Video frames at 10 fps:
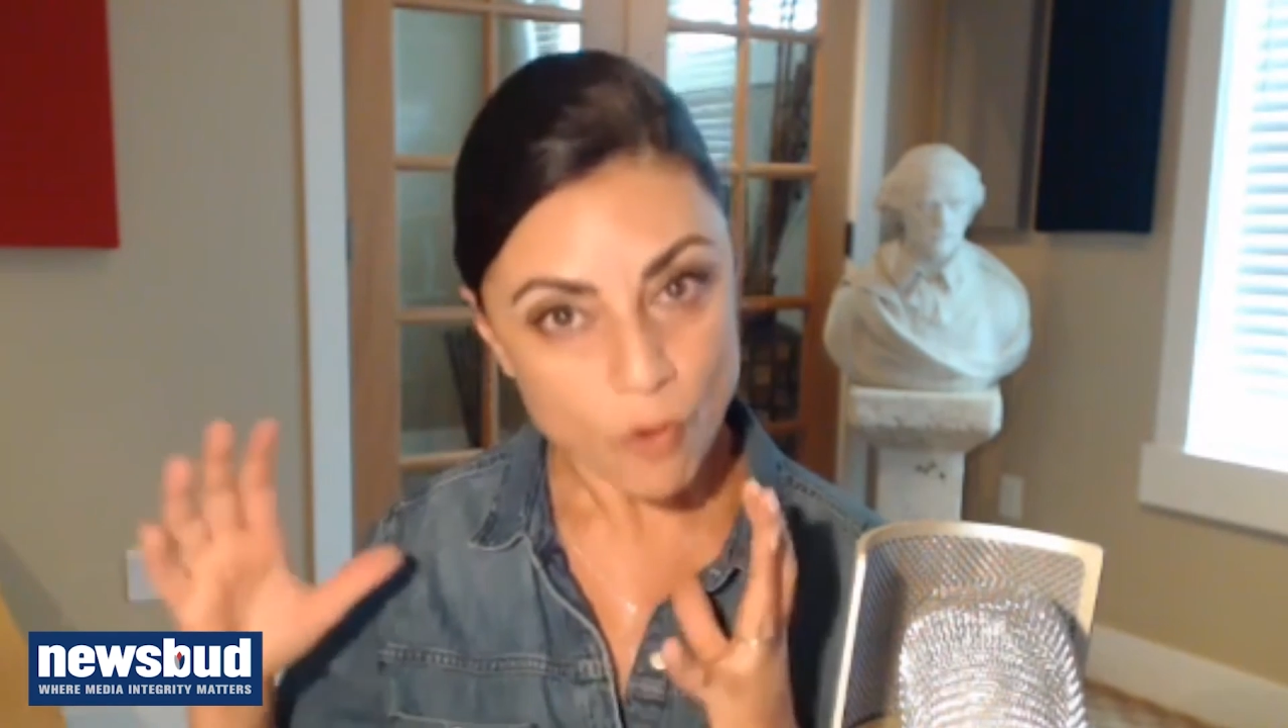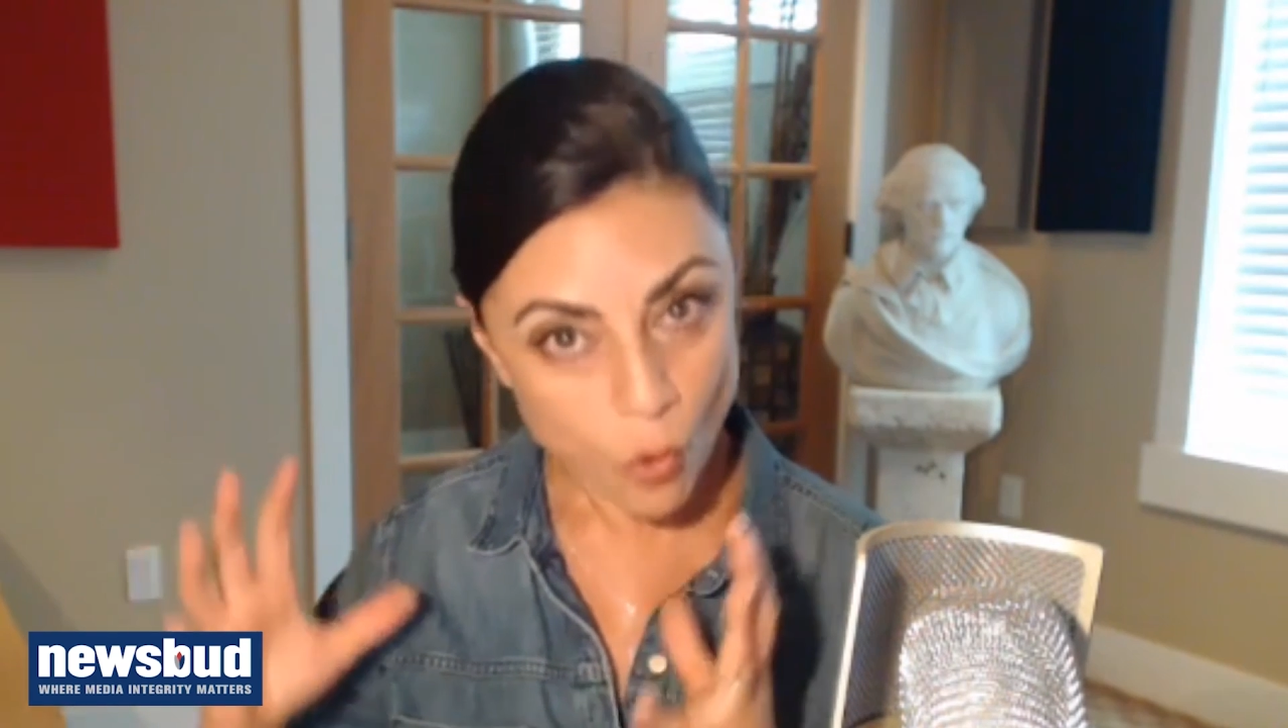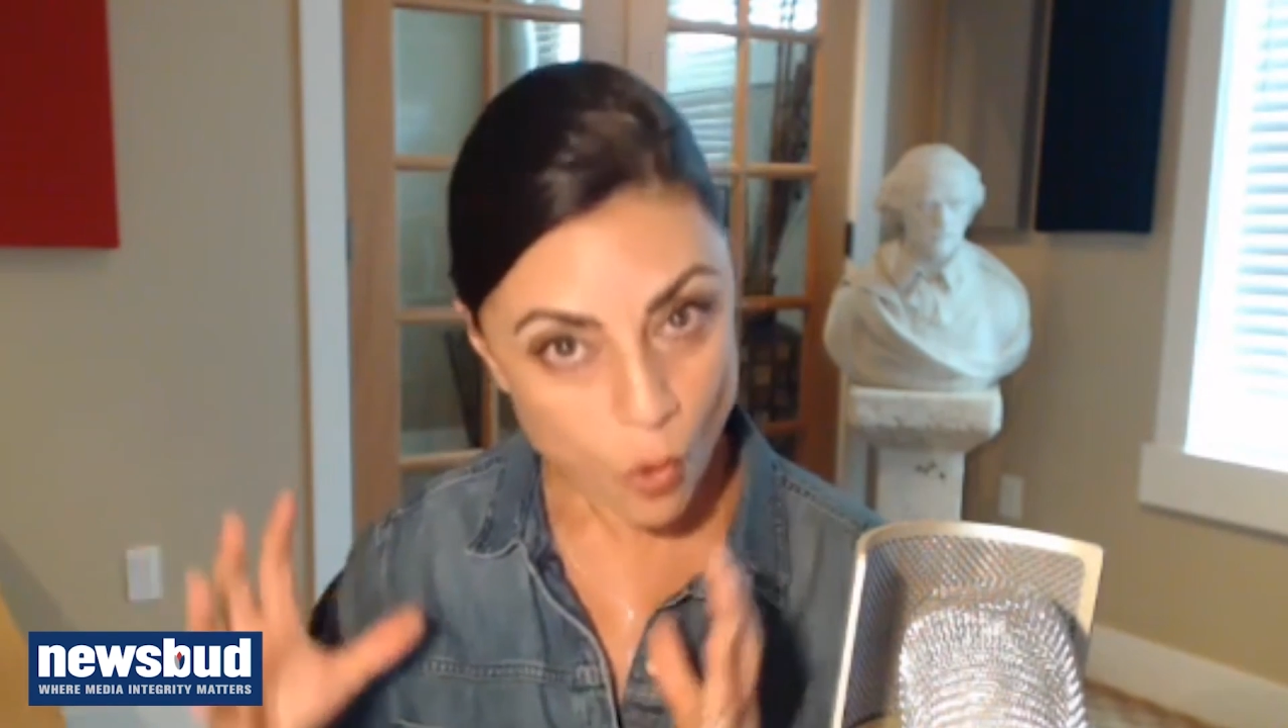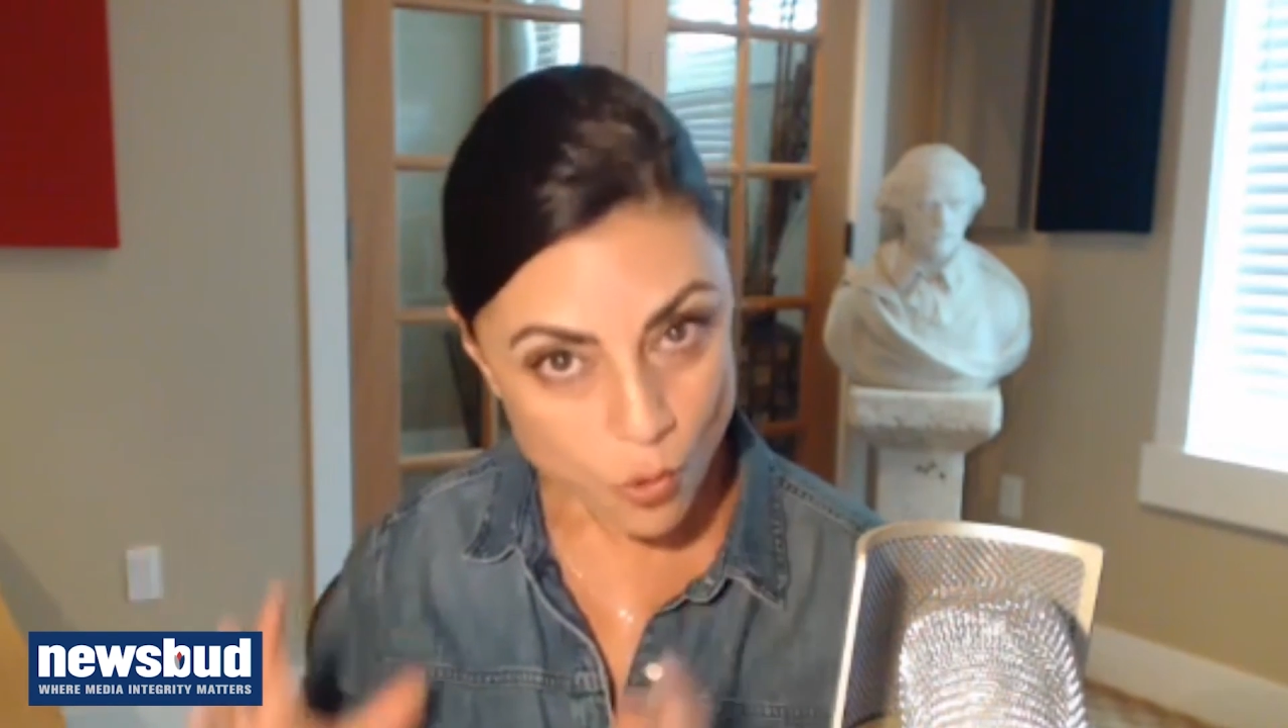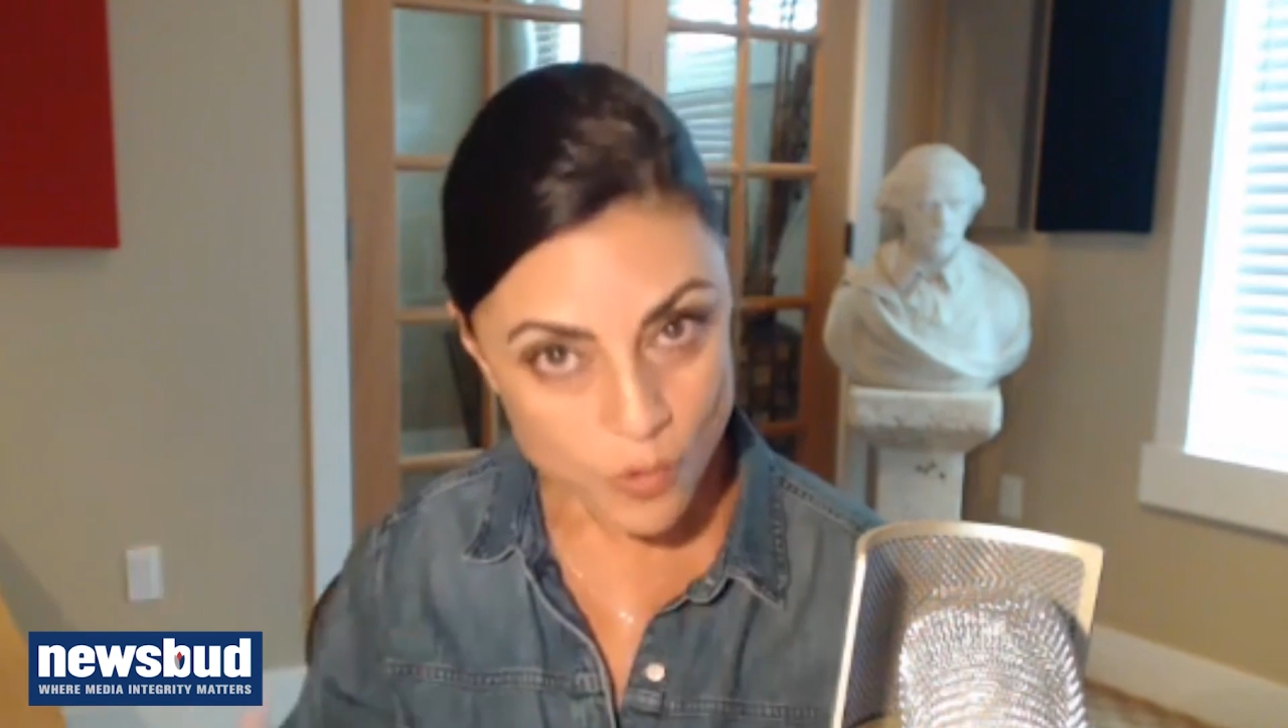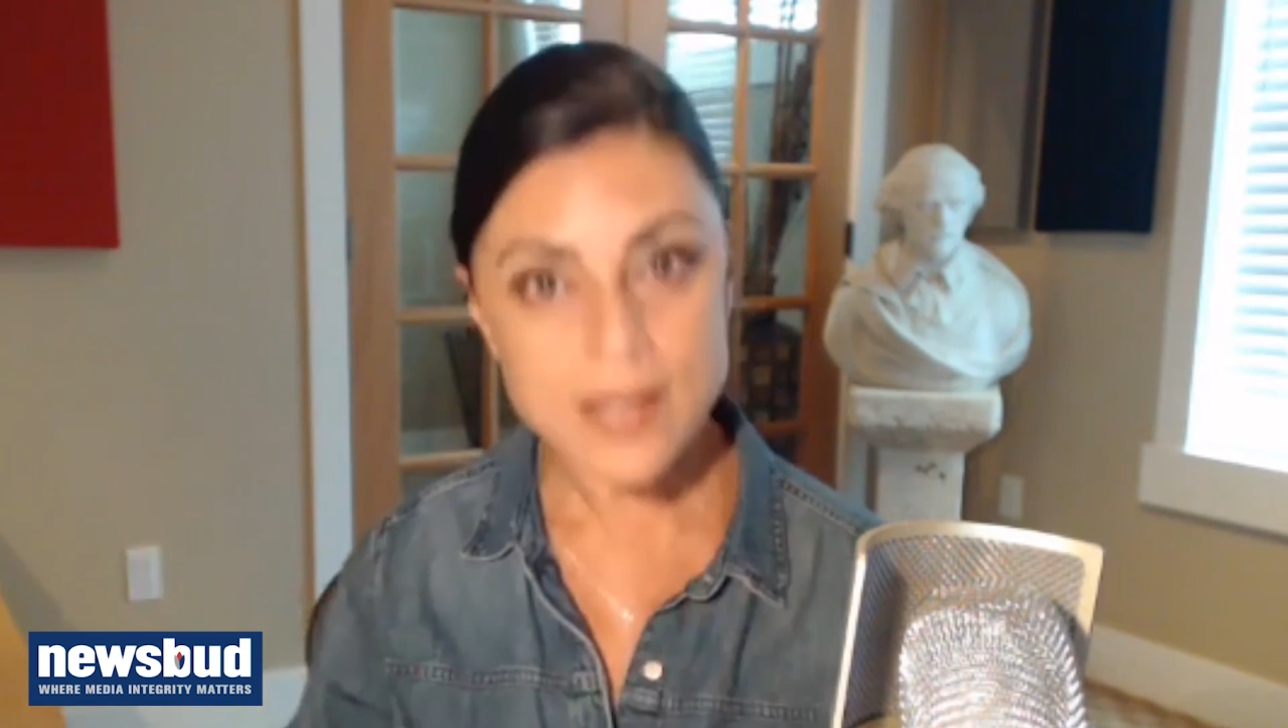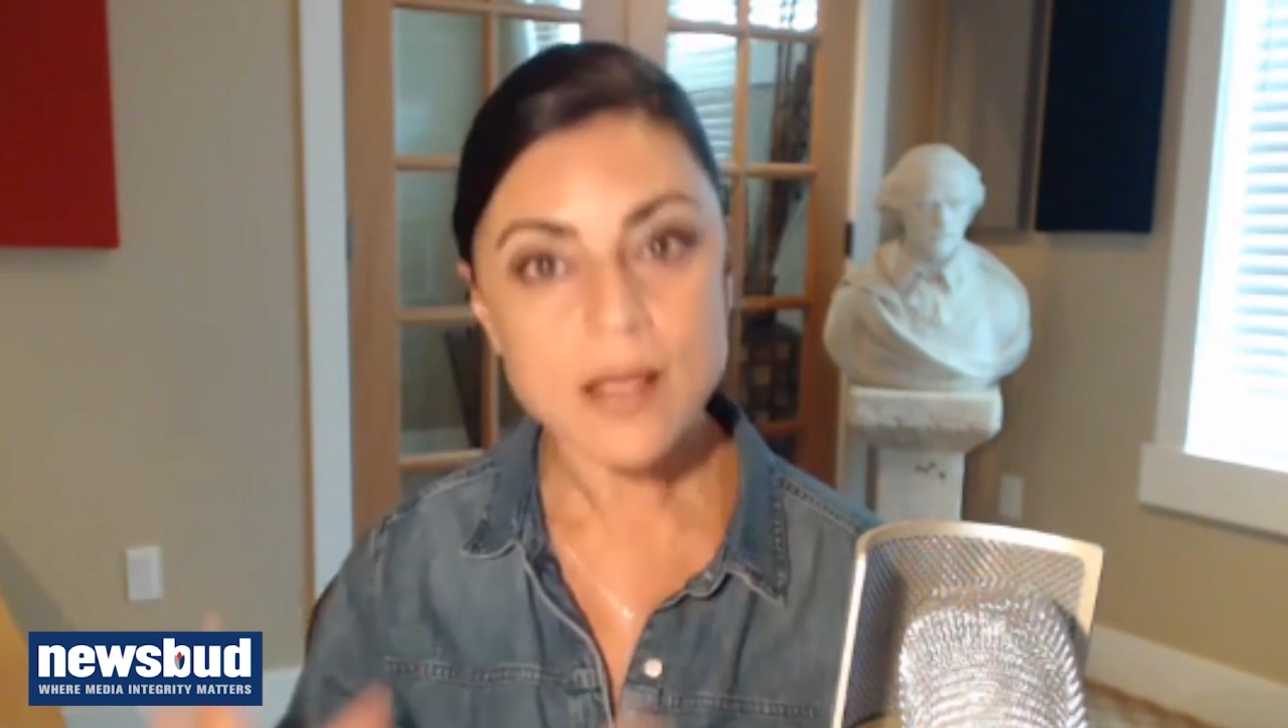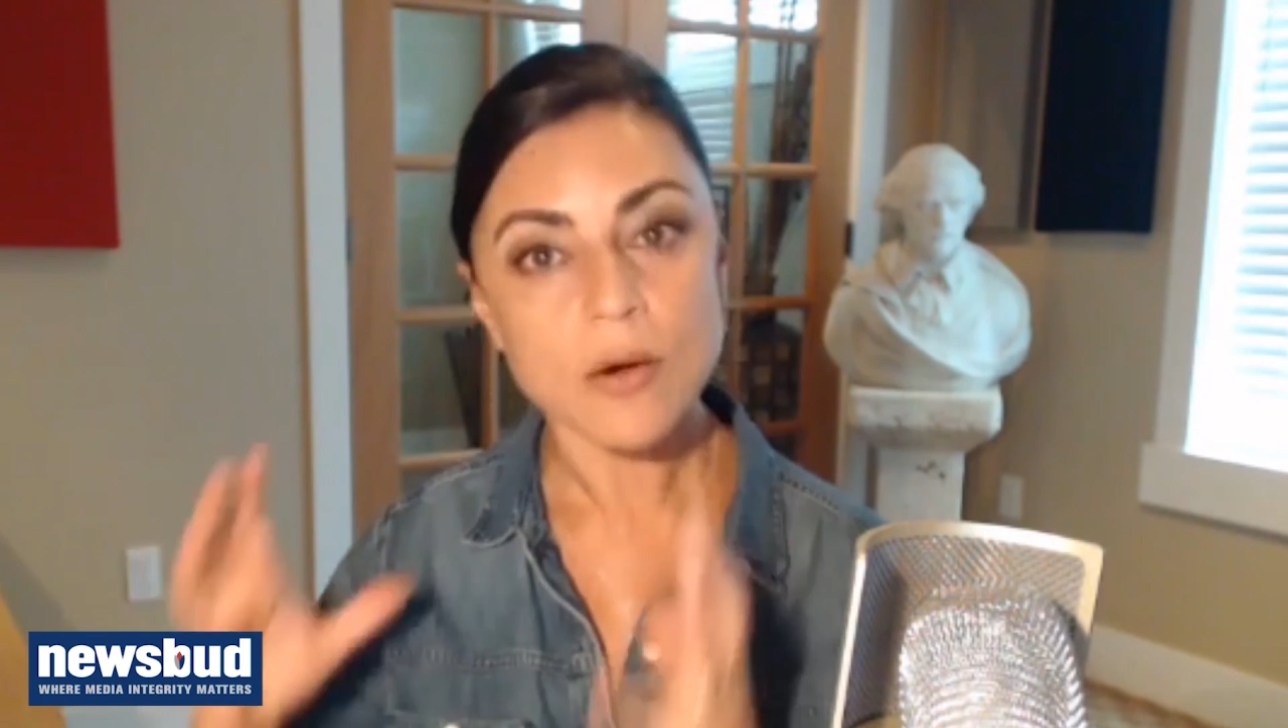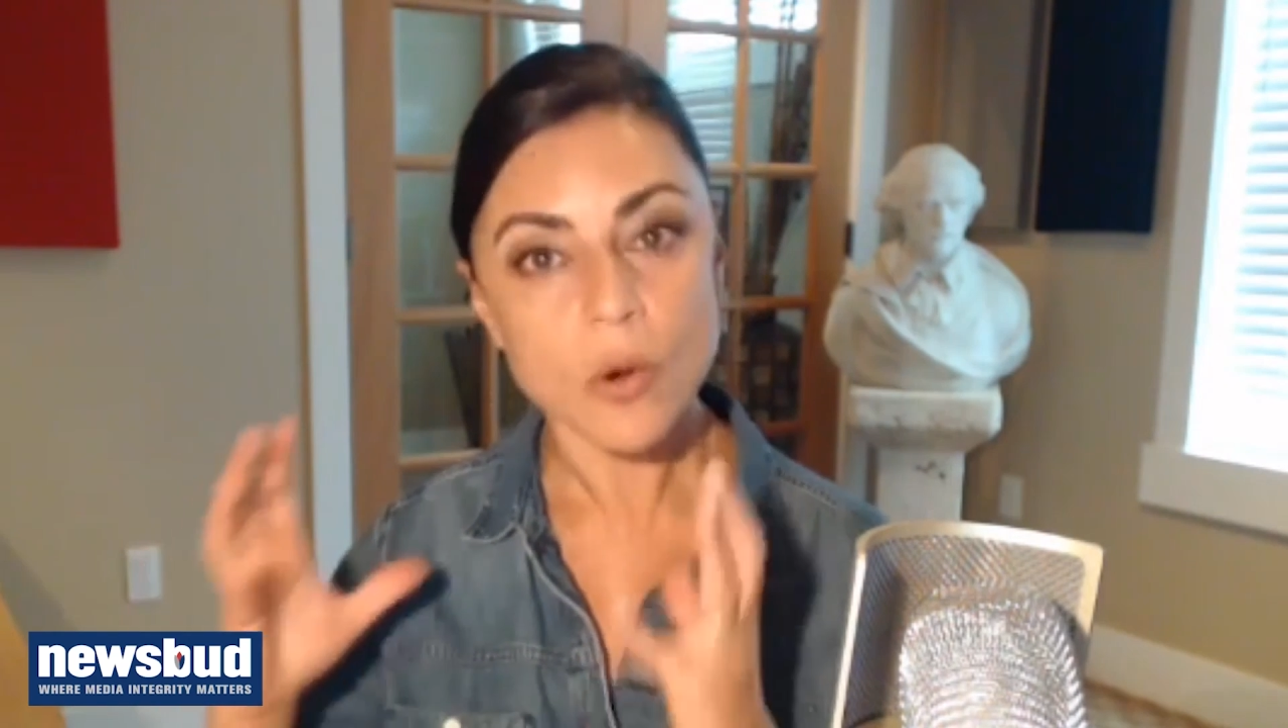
already